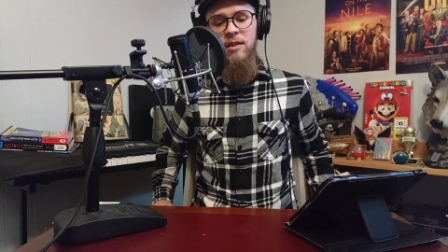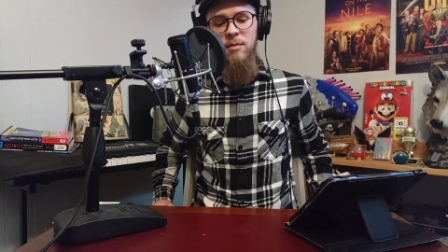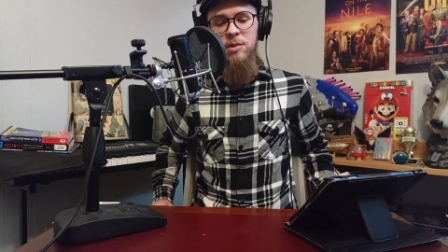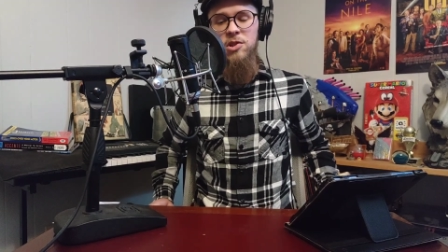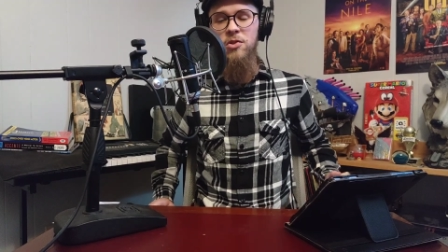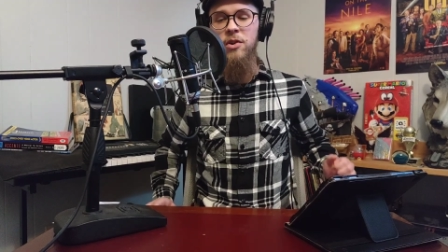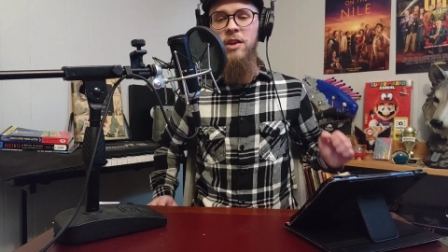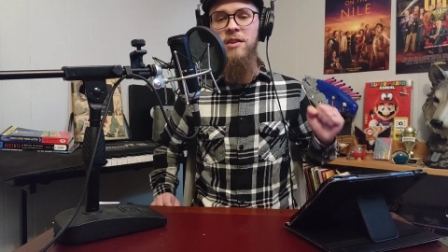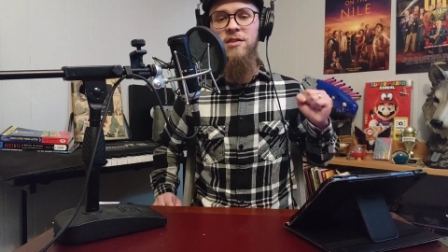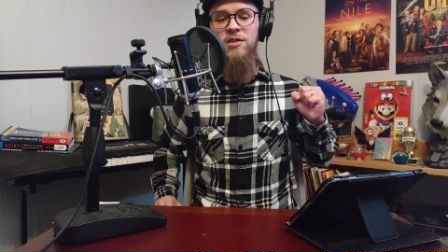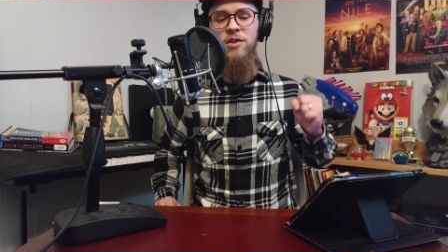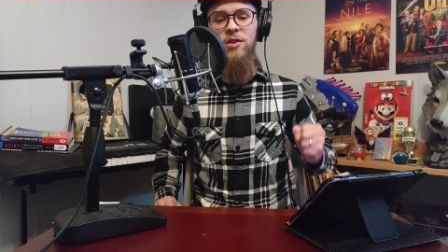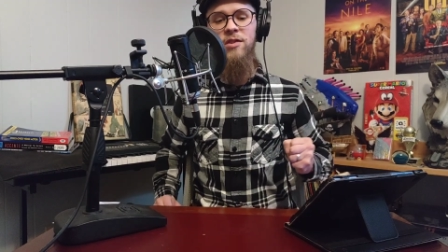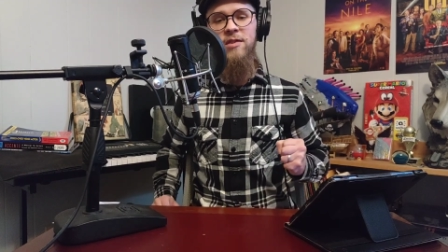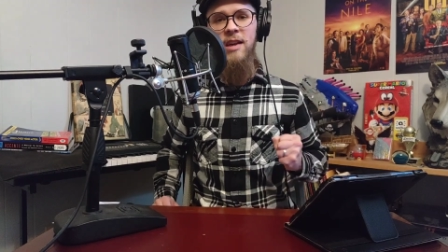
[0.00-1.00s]
The majority is
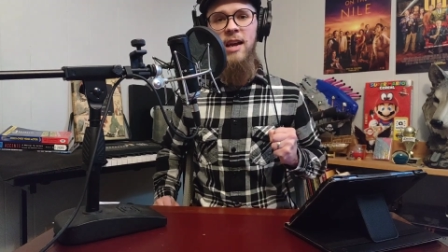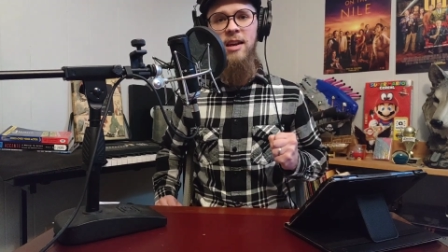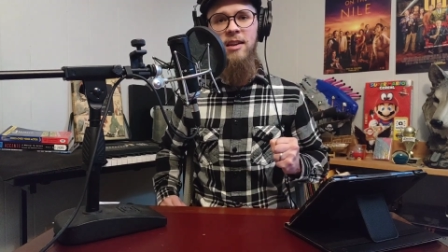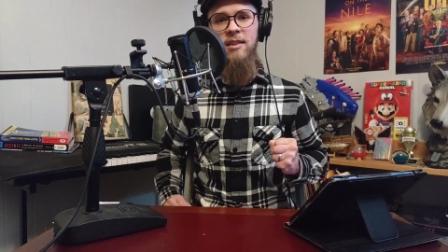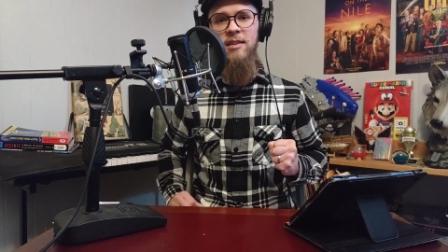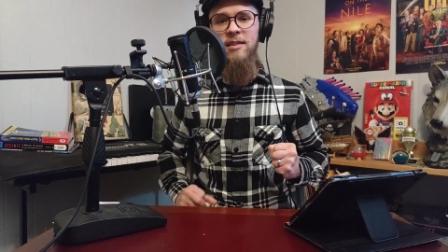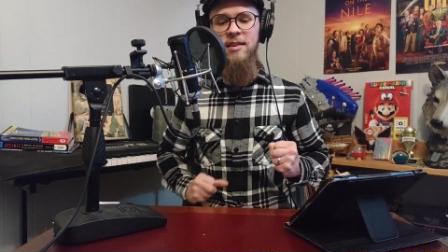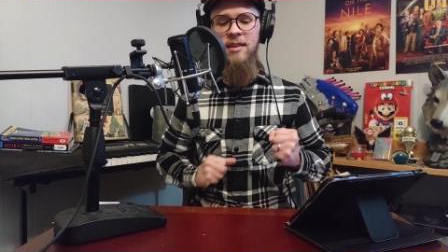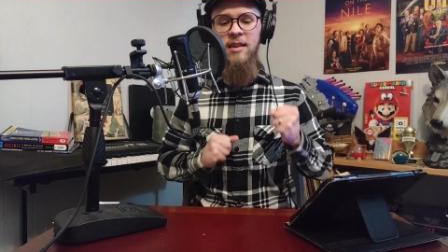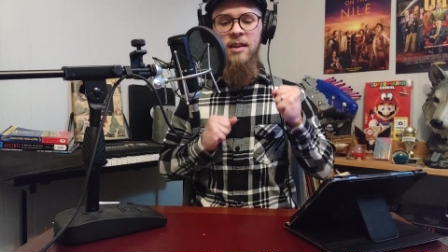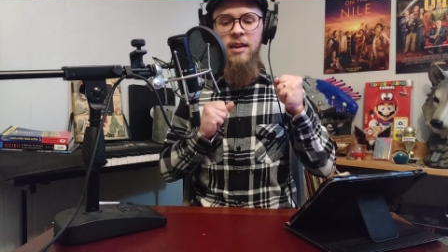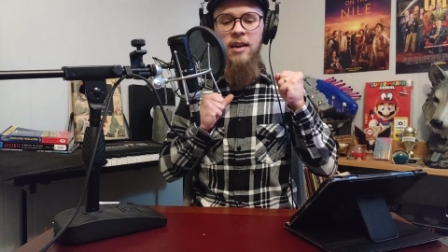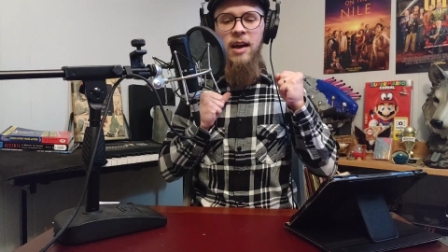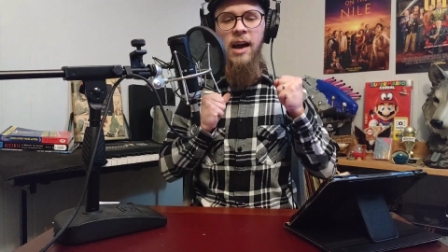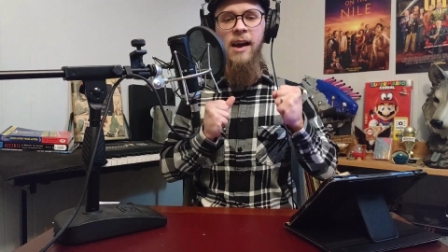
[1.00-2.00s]
still sane
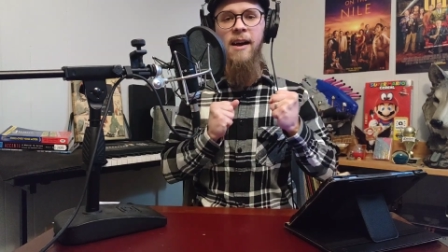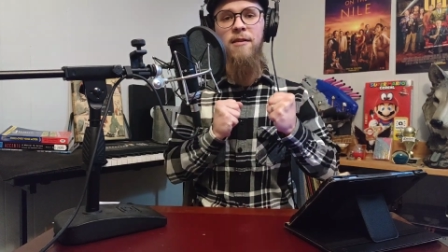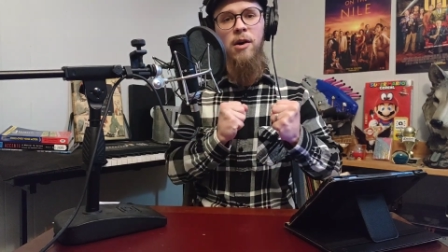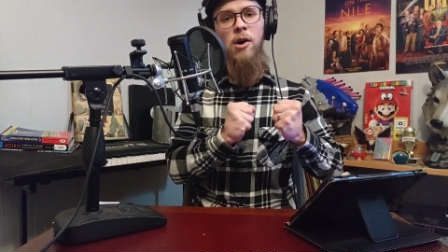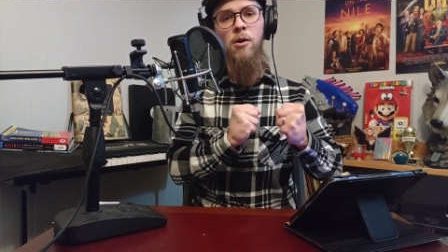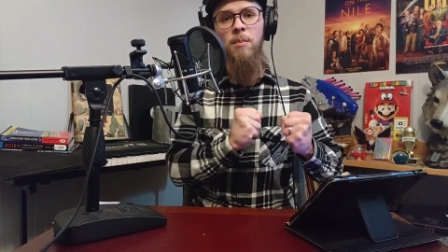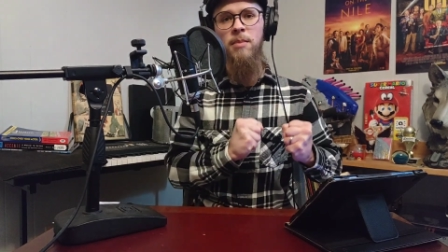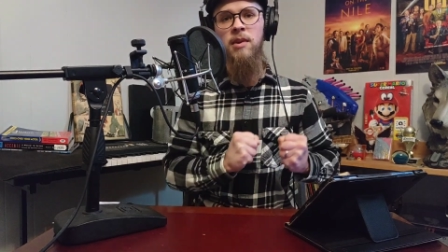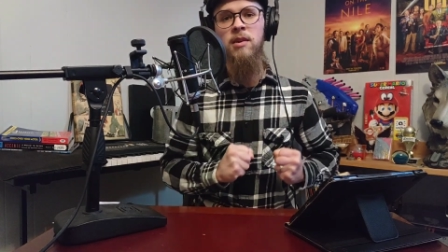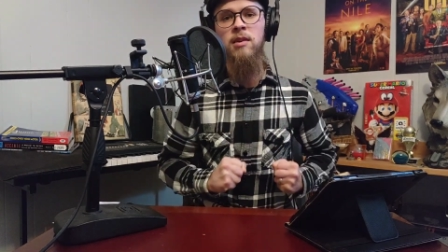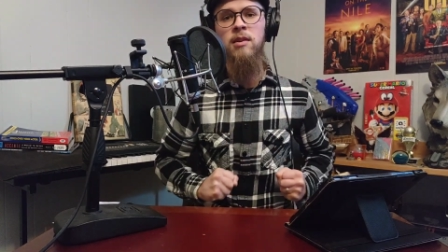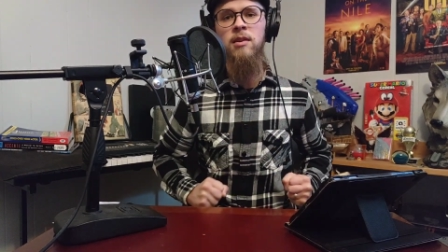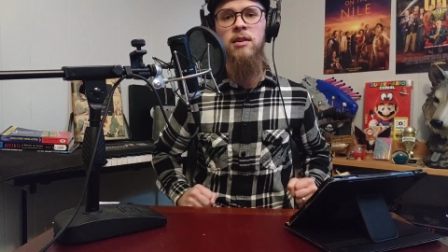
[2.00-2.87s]
I have hope.